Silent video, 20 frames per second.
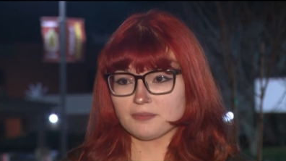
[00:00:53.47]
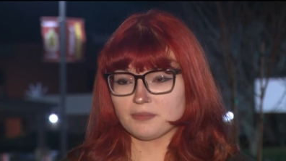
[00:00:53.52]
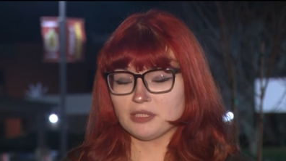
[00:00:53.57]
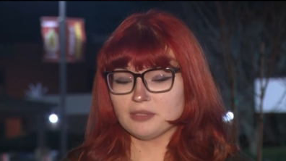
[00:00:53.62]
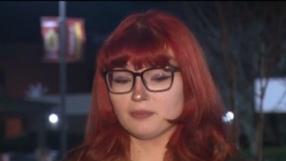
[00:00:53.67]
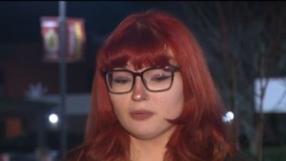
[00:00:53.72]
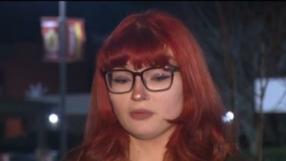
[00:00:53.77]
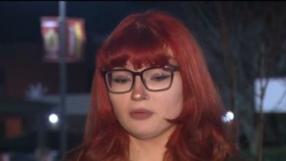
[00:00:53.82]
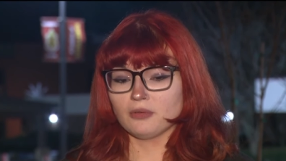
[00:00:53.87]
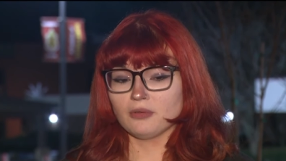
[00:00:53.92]

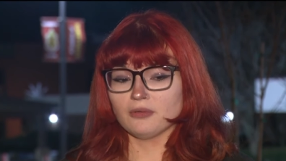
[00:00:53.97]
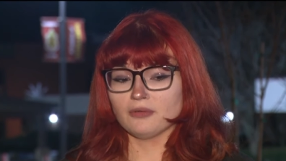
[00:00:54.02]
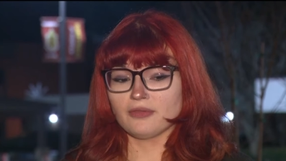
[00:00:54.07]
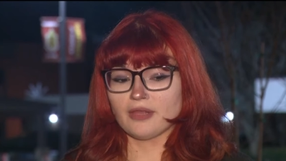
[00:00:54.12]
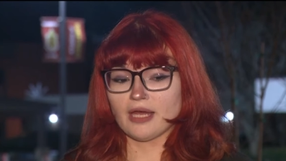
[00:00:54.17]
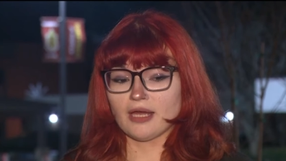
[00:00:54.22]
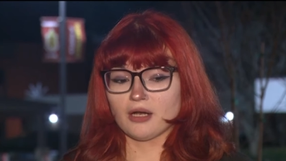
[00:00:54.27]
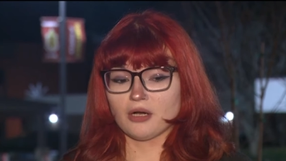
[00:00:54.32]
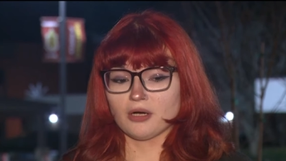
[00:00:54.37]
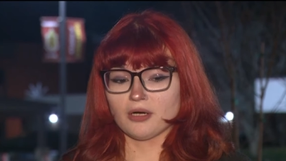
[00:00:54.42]
People
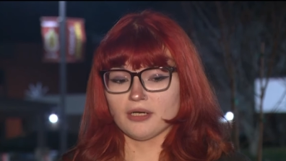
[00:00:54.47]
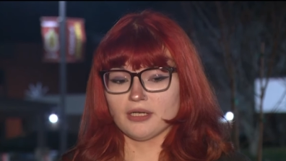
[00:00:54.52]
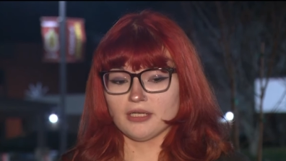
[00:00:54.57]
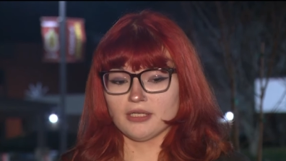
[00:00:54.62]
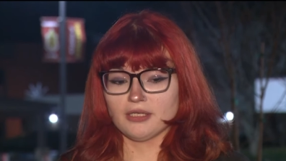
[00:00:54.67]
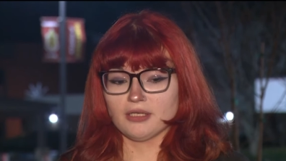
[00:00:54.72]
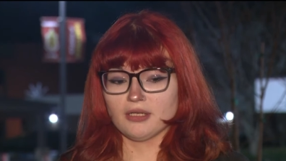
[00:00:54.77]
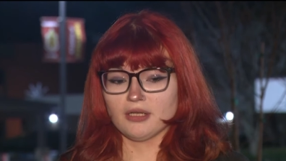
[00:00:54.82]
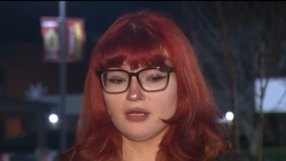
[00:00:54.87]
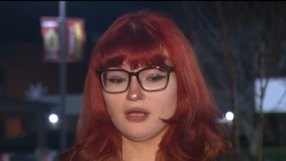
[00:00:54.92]
that are
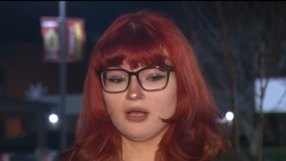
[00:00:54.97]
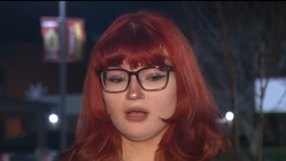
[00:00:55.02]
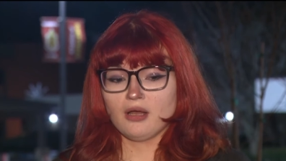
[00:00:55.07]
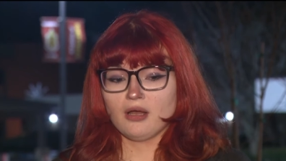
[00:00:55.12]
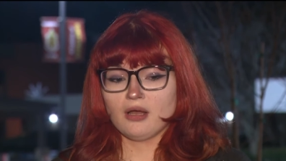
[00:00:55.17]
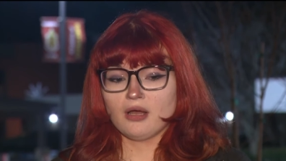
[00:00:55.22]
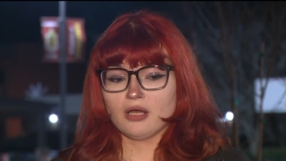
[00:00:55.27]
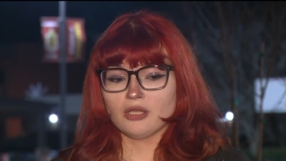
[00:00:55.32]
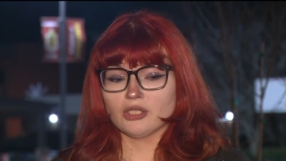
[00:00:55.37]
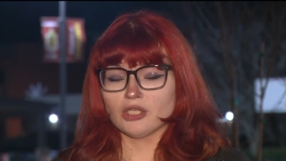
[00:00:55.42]
in
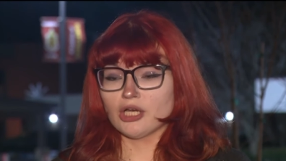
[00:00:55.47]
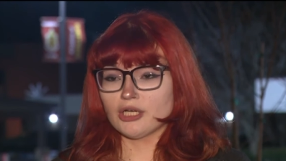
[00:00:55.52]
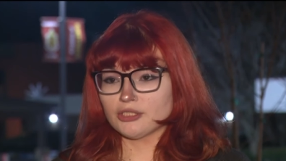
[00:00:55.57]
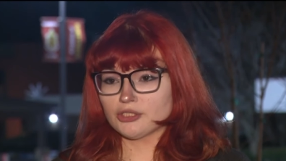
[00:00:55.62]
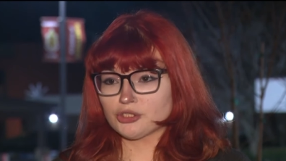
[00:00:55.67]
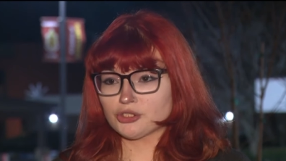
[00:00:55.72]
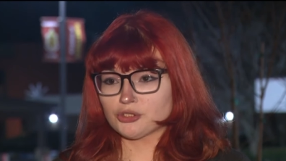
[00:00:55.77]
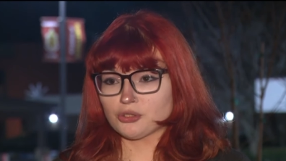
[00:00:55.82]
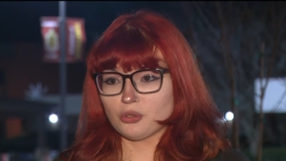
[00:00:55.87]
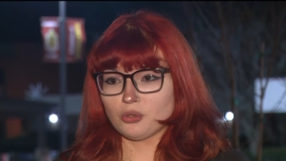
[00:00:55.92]

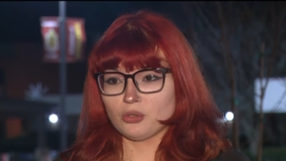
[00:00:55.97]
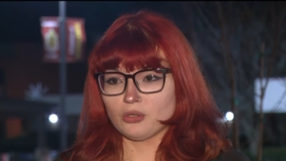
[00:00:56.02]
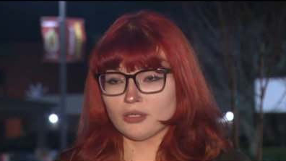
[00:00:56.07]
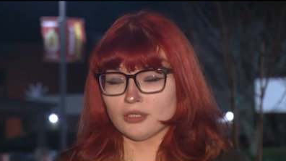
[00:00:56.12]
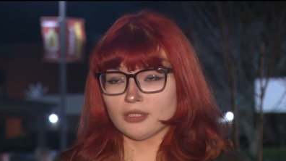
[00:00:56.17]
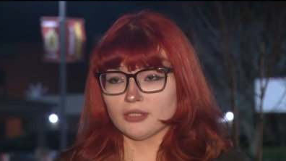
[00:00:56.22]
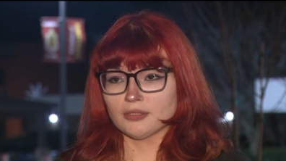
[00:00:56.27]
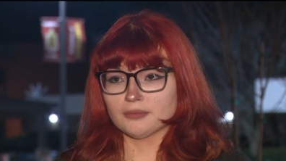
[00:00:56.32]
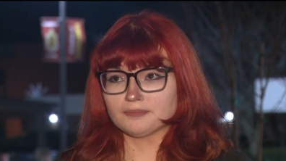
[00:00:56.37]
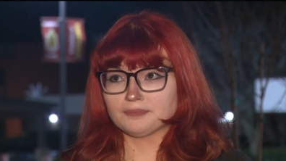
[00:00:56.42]
lunch
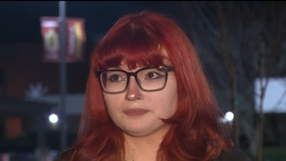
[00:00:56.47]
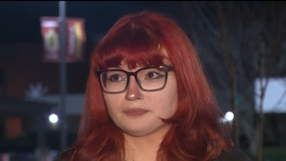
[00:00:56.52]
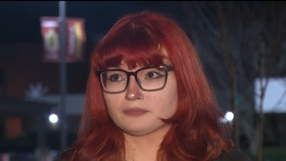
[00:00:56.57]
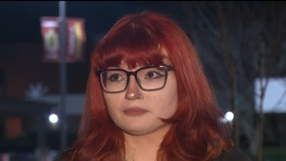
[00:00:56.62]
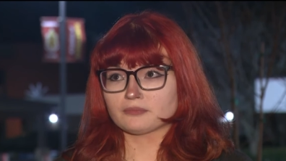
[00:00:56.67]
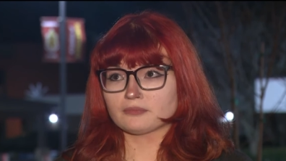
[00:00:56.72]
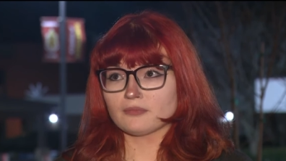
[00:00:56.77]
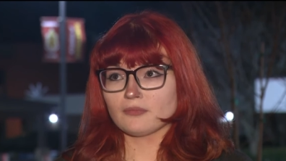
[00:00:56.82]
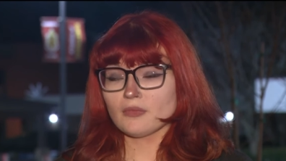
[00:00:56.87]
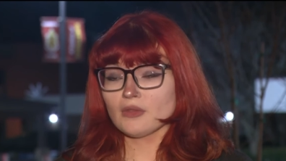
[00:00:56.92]
or
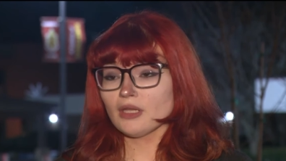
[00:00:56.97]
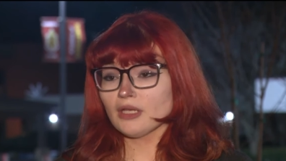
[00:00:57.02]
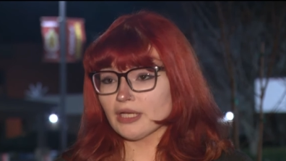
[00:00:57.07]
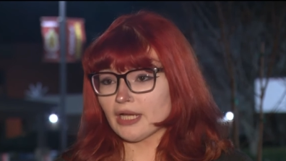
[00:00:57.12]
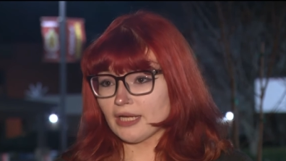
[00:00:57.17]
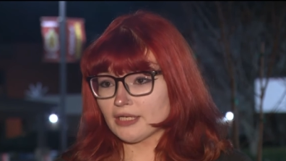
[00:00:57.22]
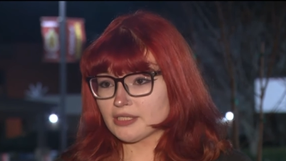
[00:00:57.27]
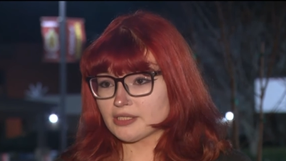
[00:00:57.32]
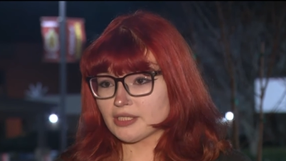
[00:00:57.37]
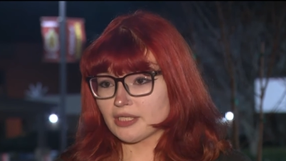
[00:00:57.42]

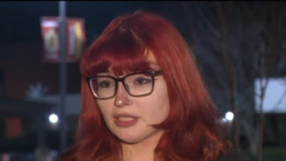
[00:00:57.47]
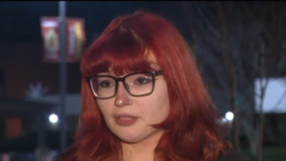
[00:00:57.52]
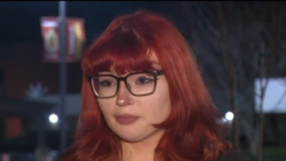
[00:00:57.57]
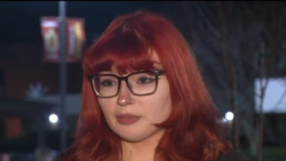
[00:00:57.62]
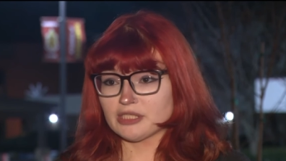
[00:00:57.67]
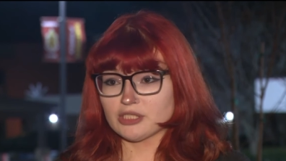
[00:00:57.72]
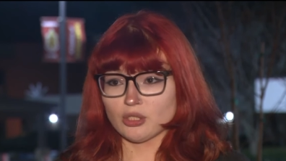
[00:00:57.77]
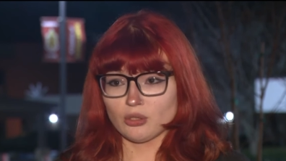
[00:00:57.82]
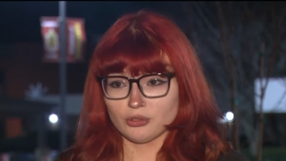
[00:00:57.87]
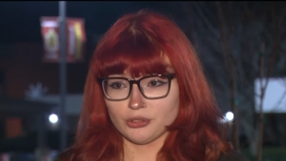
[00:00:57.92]
guided study,
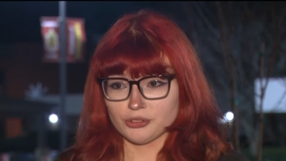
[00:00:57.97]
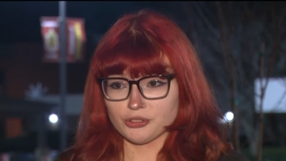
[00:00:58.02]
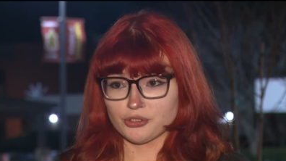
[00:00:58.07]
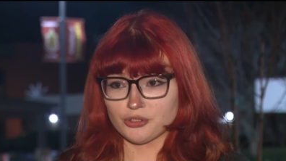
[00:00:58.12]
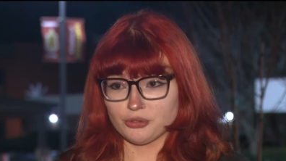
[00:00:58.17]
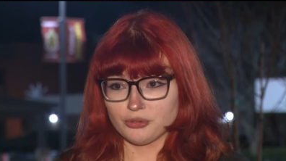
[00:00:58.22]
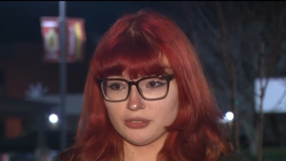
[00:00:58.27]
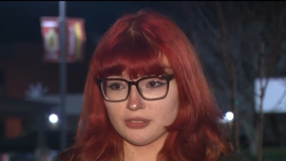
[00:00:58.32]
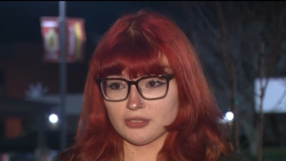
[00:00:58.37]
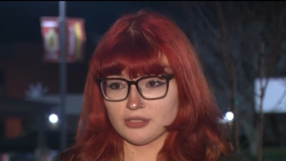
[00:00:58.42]
please hold your
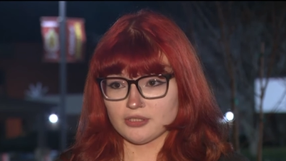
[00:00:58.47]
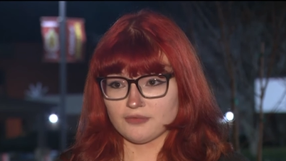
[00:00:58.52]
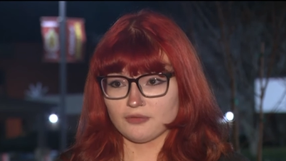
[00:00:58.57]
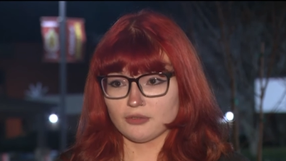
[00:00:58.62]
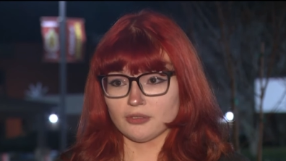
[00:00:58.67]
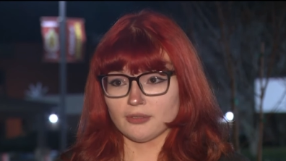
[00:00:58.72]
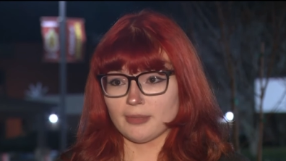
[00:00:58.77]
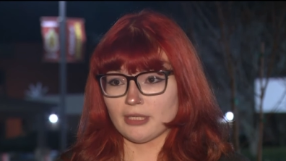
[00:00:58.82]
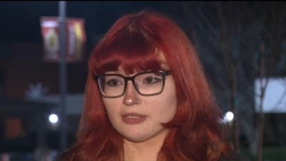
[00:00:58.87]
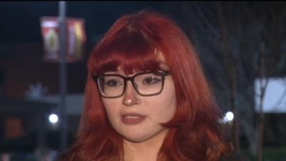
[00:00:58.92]
students
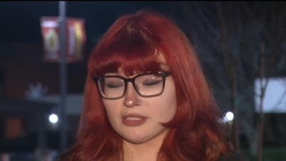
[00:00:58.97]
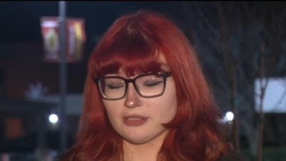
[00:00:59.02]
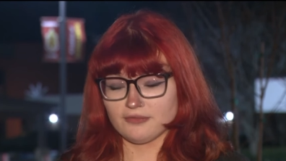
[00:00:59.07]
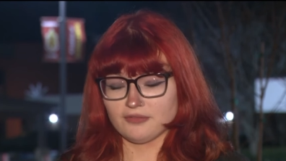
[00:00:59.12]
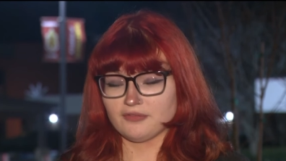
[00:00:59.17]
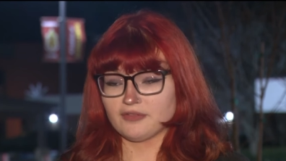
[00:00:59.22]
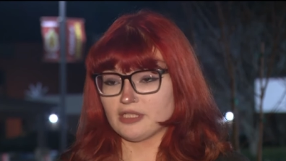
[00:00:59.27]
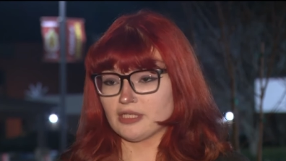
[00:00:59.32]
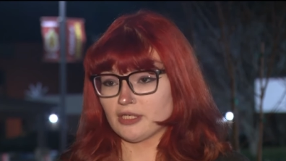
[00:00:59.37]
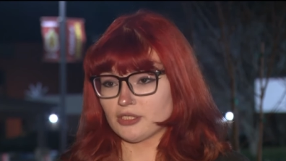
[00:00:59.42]
for about
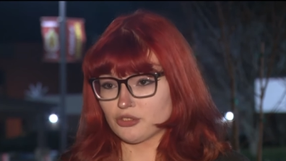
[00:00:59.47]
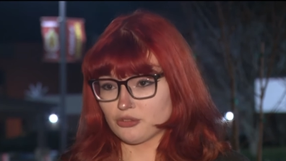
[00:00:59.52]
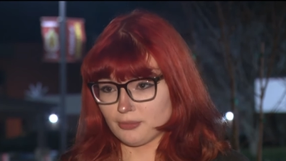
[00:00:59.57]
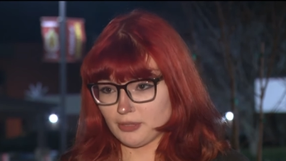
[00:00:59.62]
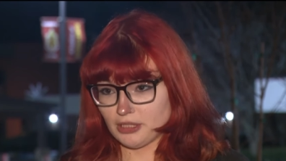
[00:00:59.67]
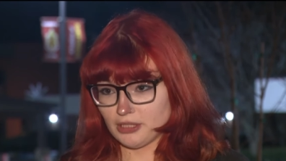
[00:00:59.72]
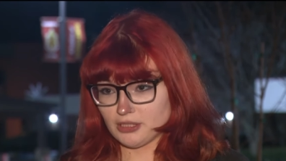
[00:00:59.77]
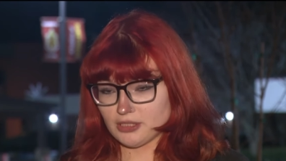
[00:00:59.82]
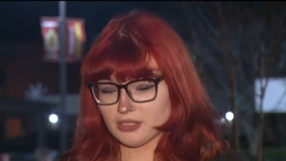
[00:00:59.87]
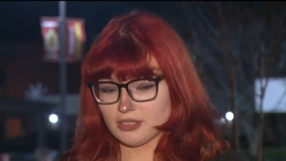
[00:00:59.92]
10-15 extra
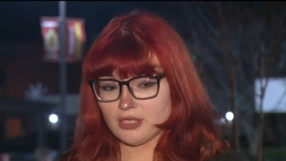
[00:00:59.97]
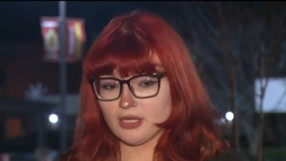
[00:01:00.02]
minutes.